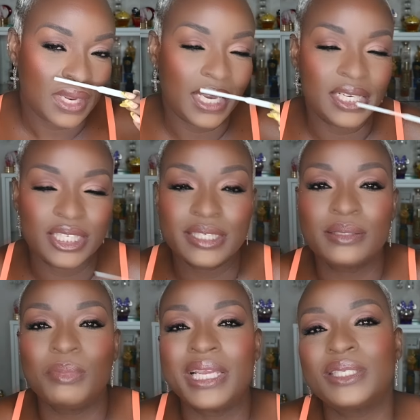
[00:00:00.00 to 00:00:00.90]
And it
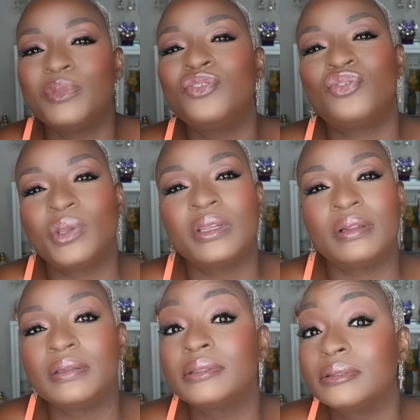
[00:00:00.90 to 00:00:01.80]
just makes me
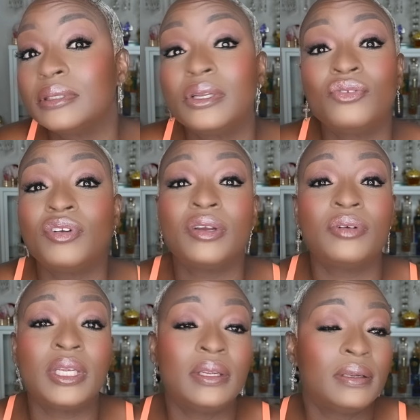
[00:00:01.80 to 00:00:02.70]
feel
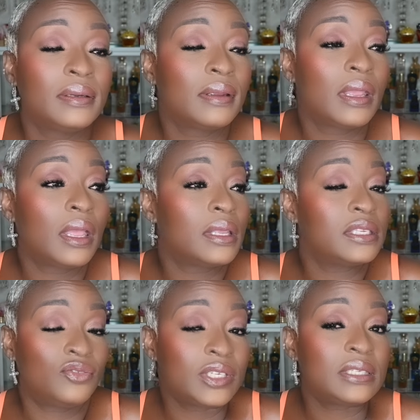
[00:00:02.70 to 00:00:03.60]
very
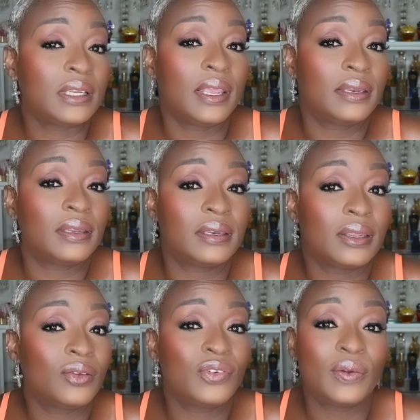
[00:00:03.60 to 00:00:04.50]
sophisticated,
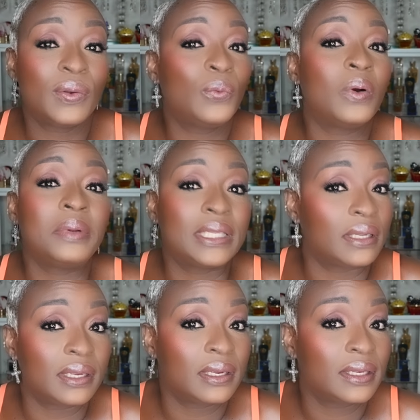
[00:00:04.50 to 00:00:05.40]
very
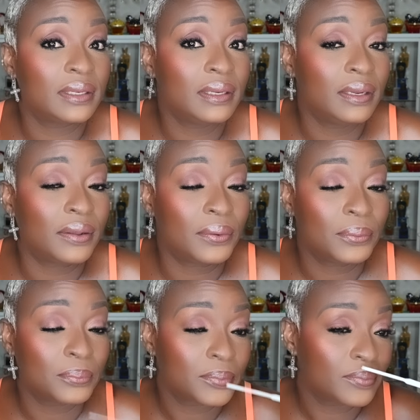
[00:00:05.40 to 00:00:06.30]
womanly, you know.
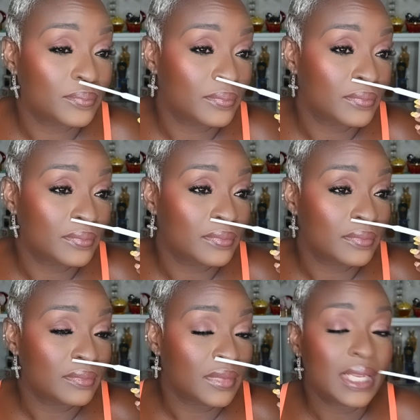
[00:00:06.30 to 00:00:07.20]

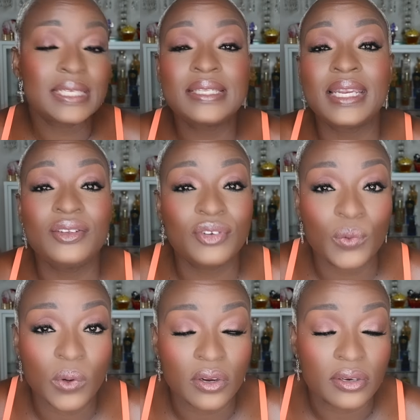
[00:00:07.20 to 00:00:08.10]
Is that even
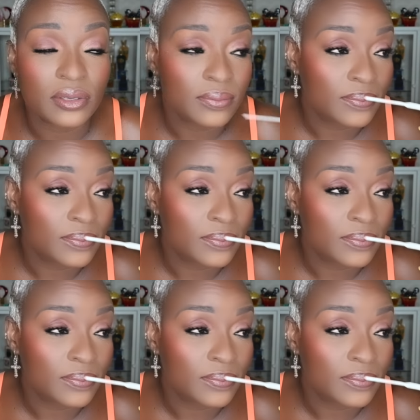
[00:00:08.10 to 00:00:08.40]
a word?